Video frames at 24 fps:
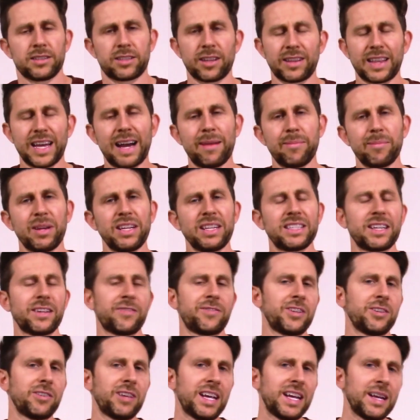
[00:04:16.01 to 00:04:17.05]
So that means
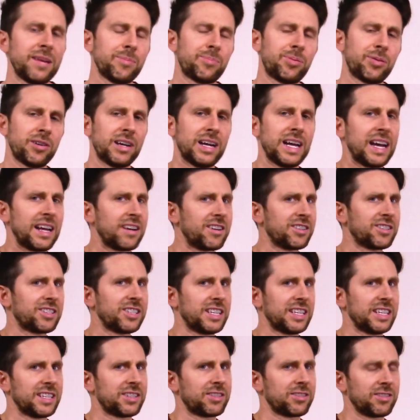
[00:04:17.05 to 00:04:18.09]
if you input
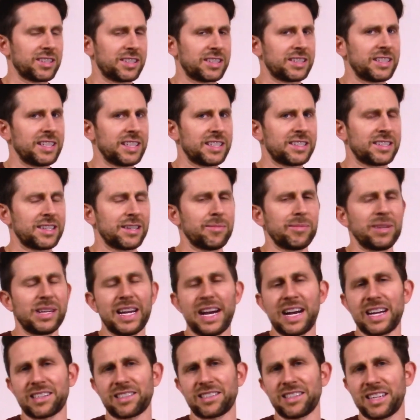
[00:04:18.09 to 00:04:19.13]
energy into a system,
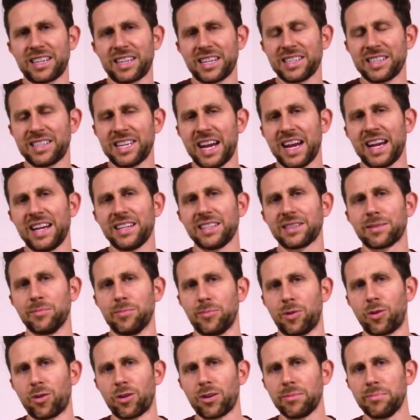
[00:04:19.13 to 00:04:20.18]
it actually contains
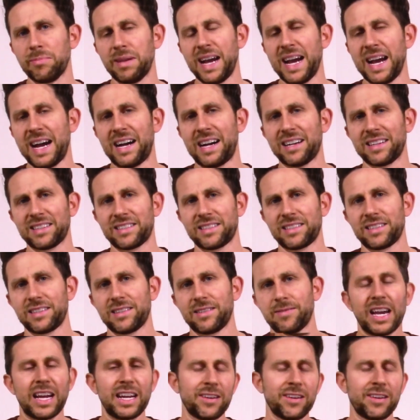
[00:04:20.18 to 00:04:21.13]
more mass.